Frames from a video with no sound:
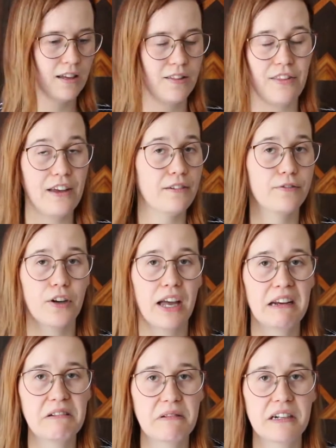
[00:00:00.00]
They're for
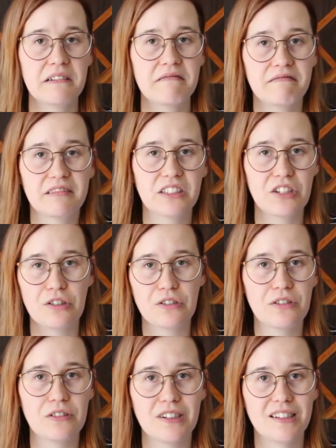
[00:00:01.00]
anyone
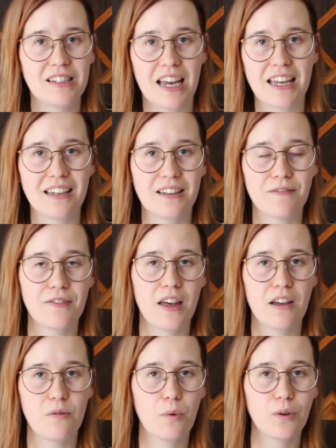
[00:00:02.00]
to take if
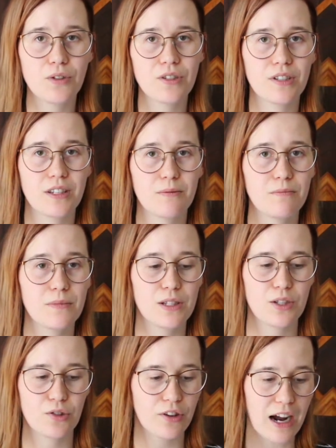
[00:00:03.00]
they want some
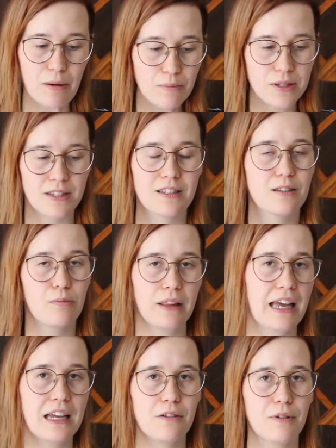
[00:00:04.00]
scraps to
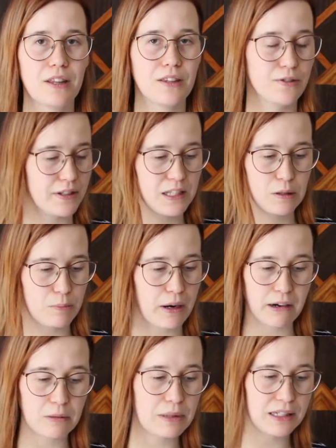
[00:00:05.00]
play with, to
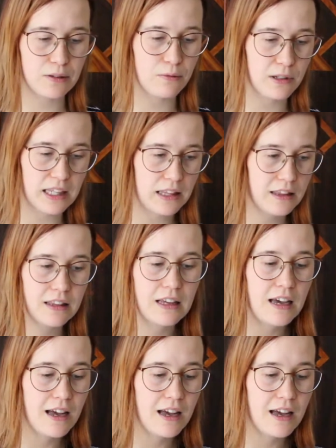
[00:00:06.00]
experiment with.